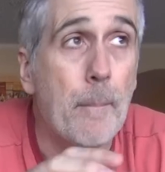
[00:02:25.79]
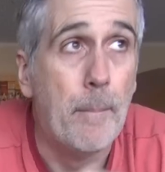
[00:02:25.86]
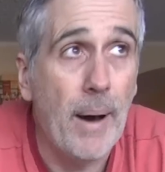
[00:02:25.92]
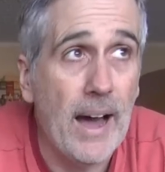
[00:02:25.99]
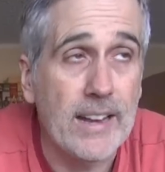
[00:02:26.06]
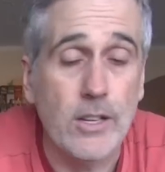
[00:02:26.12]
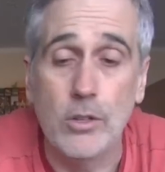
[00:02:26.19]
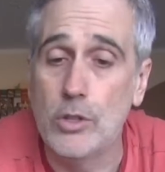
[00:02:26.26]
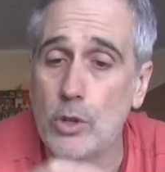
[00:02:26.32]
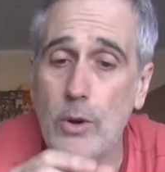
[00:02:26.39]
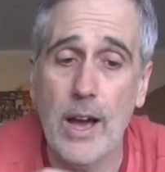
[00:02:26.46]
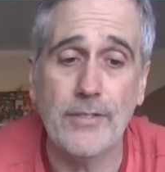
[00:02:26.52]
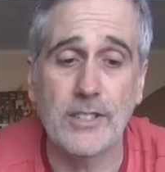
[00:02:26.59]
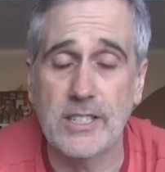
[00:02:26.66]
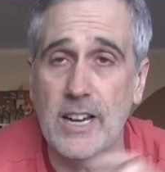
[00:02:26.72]
but you do
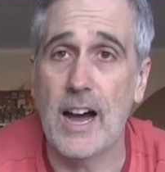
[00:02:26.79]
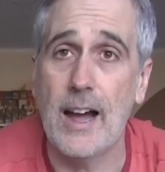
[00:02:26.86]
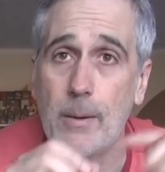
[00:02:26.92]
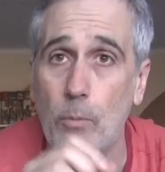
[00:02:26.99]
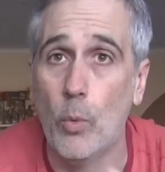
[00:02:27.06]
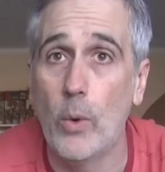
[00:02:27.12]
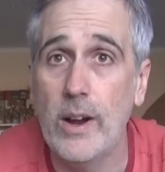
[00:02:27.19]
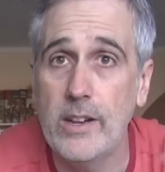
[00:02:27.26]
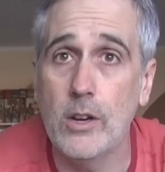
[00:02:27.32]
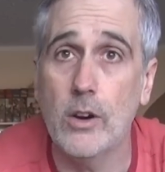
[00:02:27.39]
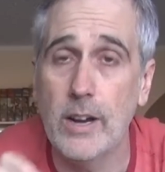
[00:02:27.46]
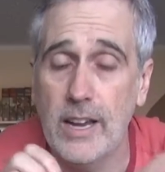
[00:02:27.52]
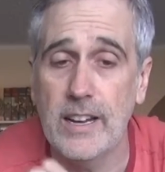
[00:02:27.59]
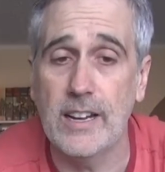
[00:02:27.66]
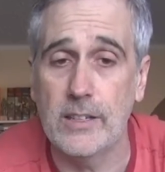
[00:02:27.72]
have to time when you're
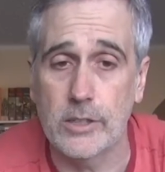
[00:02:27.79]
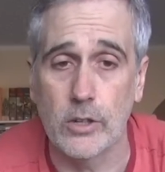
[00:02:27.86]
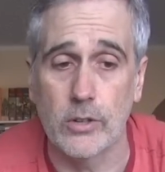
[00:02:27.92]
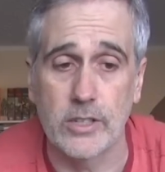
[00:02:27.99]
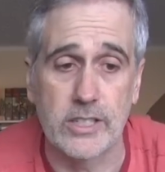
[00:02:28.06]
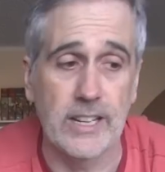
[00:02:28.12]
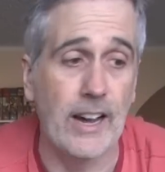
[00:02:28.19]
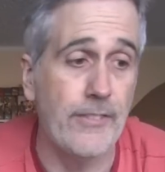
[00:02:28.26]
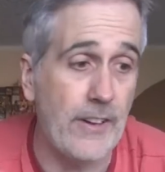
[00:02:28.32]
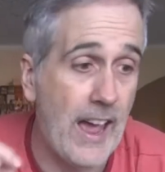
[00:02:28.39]
hitting certain stuff,